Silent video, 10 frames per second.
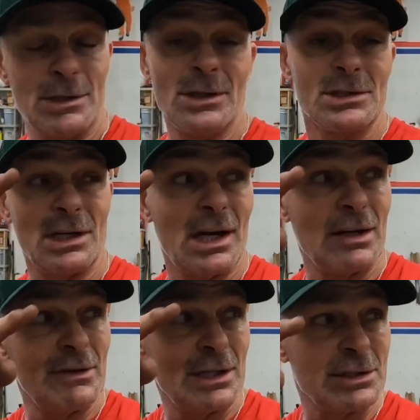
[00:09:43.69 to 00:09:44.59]
There's a
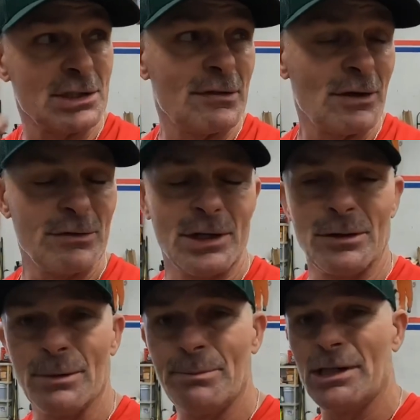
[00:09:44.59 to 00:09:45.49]
lot of other stuff over there
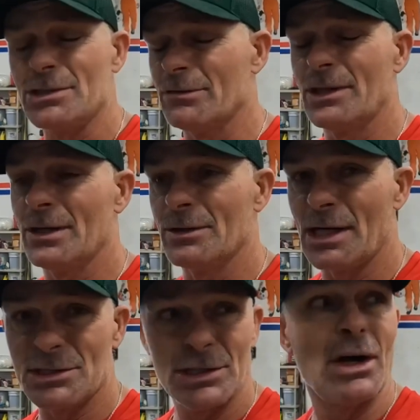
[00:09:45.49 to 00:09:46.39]
on the bench over there
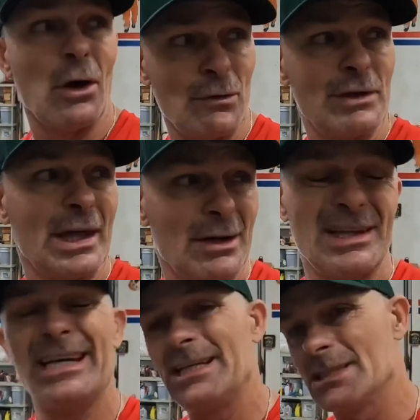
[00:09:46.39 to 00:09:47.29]
that's over there
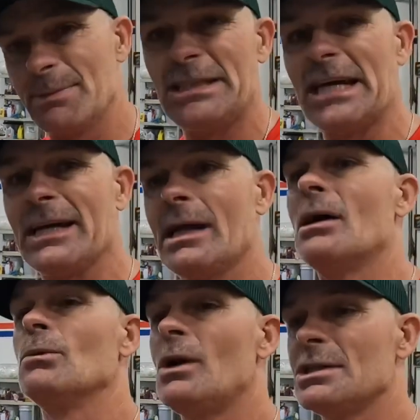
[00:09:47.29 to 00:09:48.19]
that needs to be taken
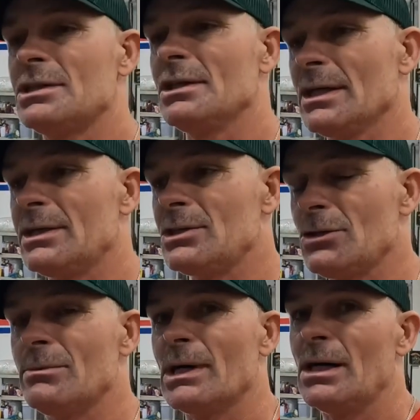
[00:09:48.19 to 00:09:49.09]
out and washed and cleaned
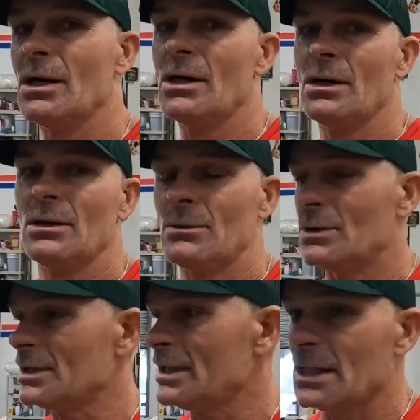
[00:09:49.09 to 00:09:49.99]
too, but
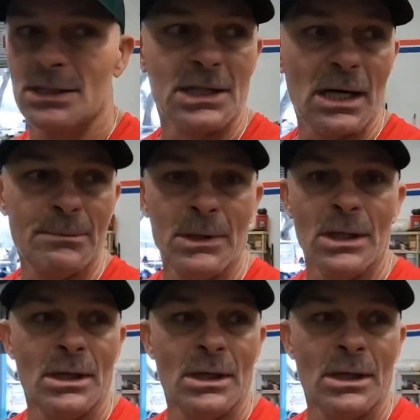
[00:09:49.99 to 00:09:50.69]
one thing at a time